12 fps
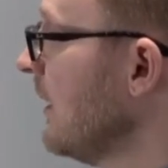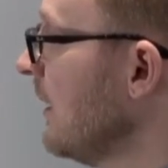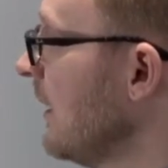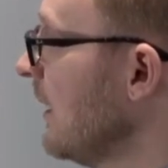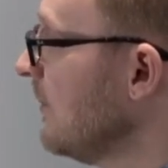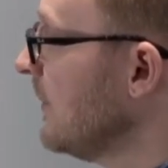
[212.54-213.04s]

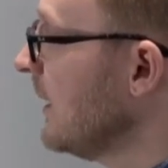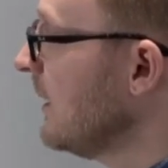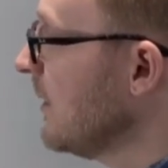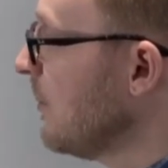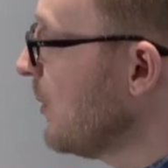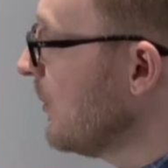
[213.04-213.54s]

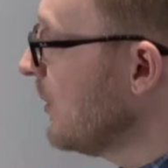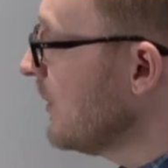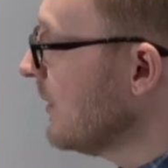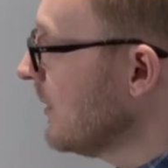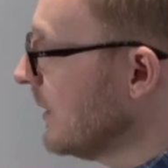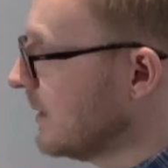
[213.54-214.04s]
Another point
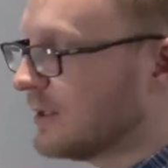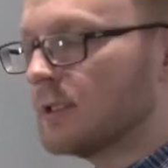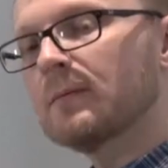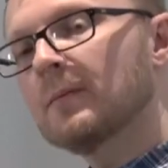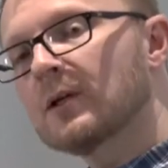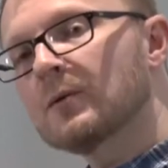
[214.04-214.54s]
worth noting,
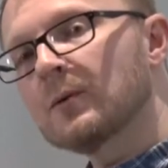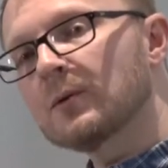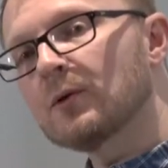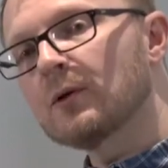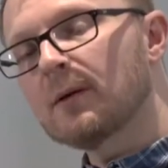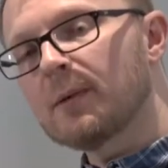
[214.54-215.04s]
just because we were
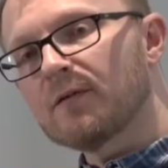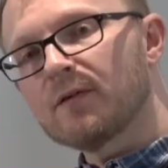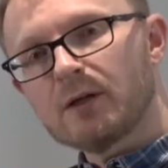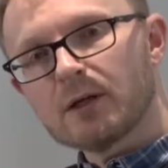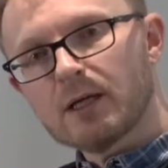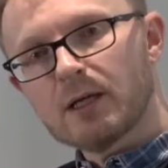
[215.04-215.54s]
talking about
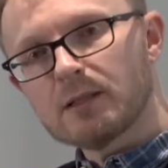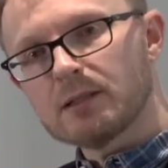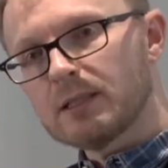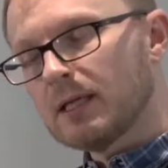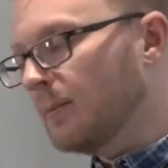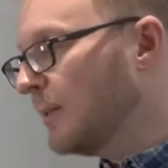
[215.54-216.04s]
video cards
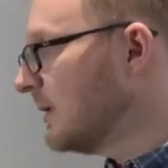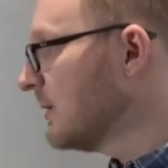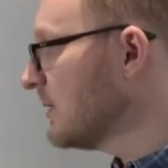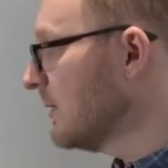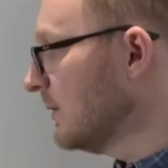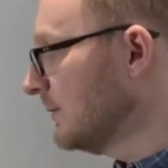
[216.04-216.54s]
and 10-bit and
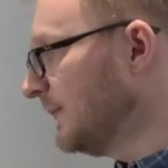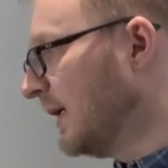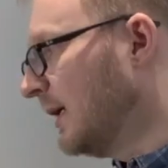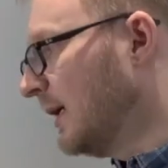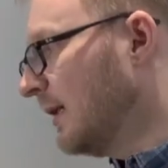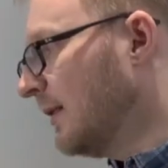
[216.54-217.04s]
so on,
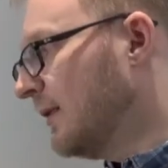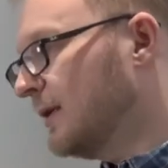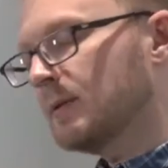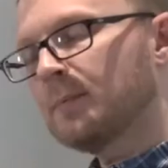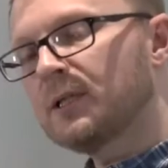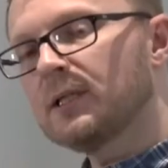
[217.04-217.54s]

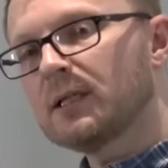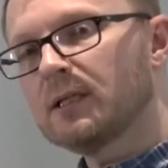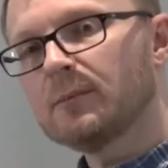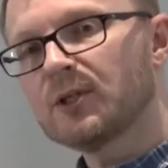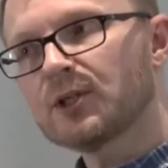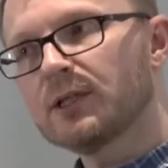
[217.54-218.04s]
this
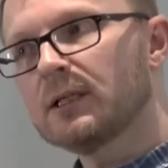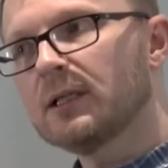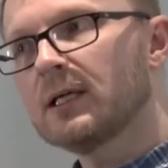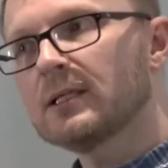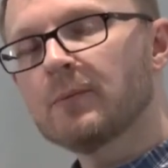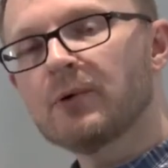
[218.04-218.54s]
particular machine
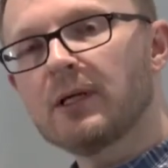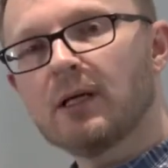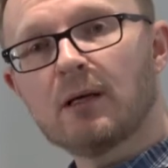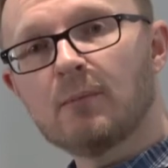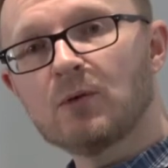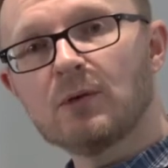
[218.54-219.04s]
has a pretty
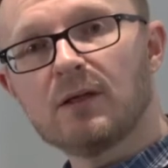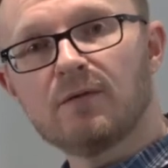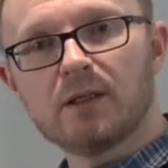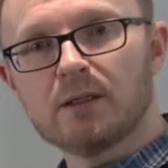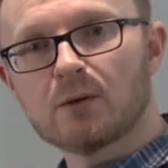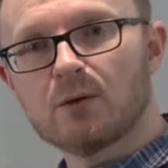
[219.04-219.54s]
humble
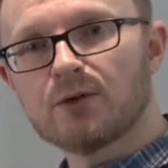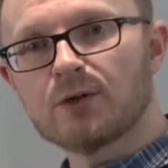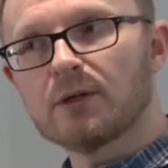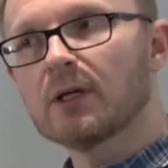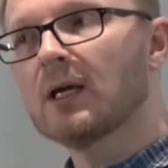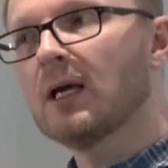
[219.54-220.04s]
Nvidia
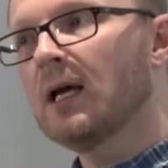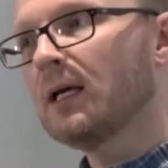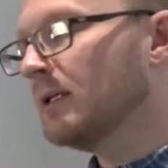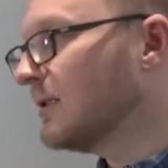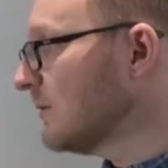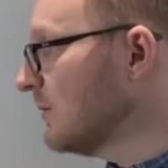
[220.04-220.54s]
Quadro
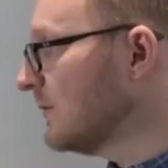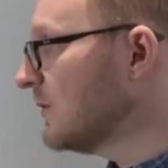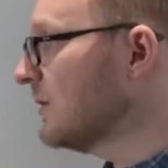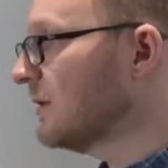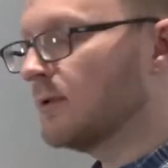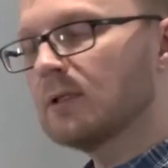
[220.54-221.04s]
card. It's all of
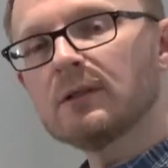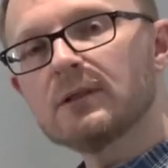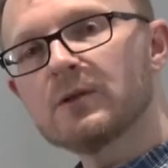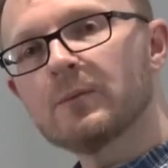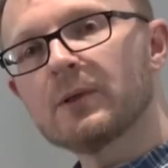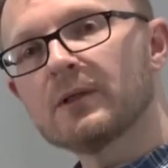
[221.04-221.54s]

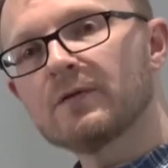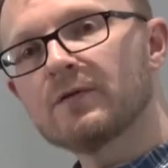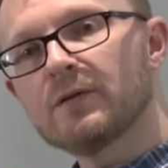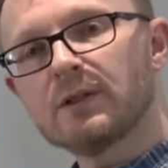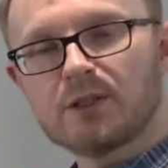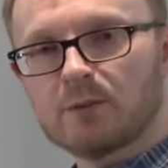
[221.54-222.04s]
$200, but it
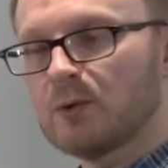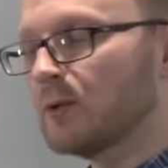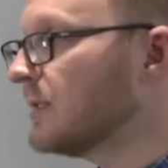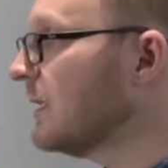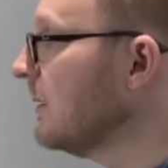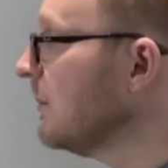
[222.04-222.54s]
fully
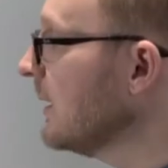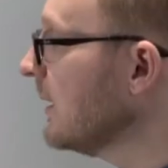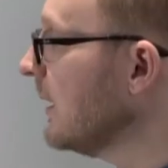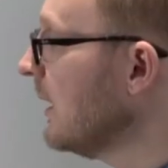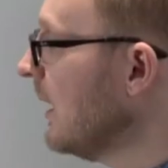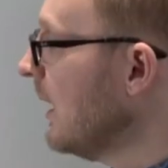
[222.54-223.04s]
supports
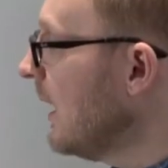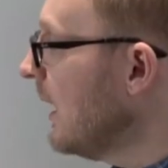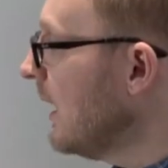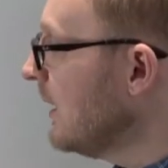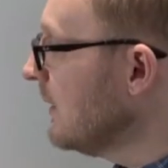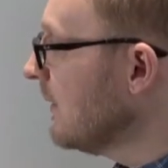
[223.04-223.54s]
10-bit.
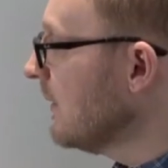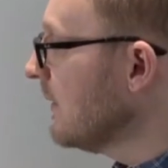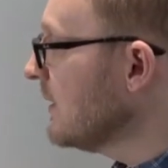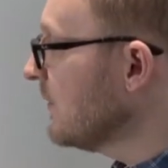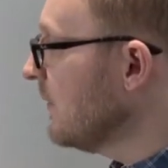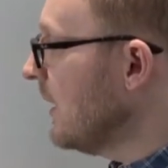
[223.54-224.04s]
And
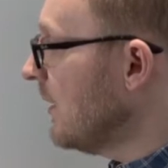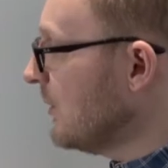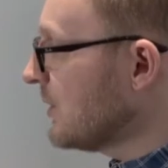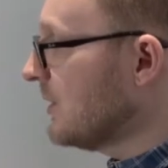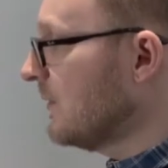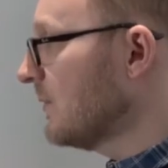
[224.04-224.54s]
this file,
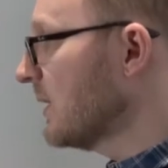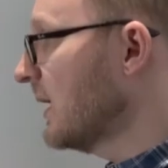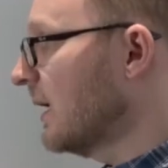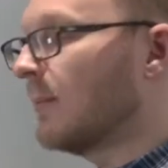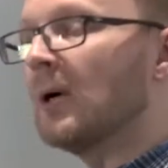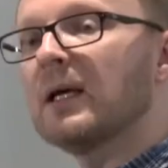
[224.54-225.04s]
which is over 1
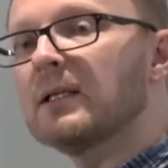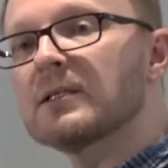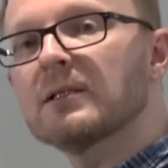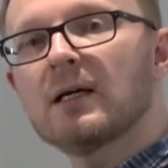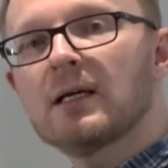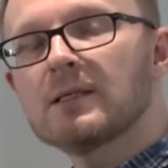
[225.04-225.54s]
gigabyte in
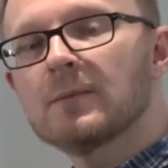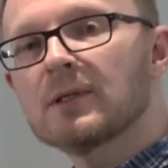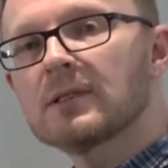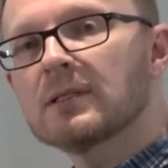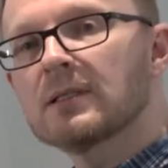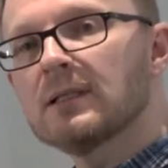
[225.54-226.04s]
size
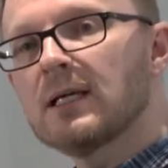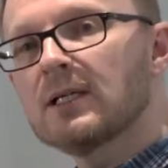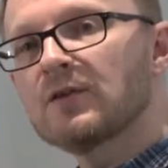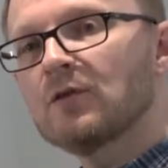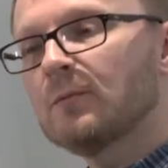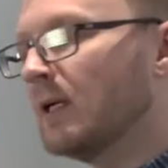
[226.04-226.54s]
because it's a
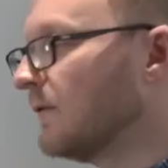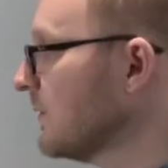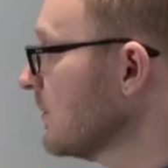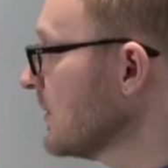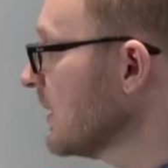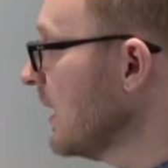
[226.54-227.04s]
large format
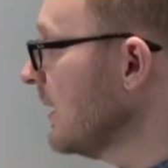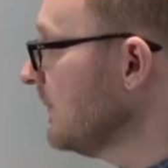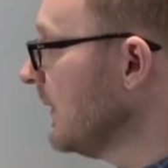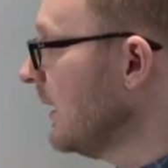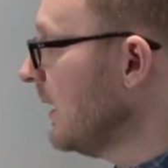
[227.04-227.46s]
film scan,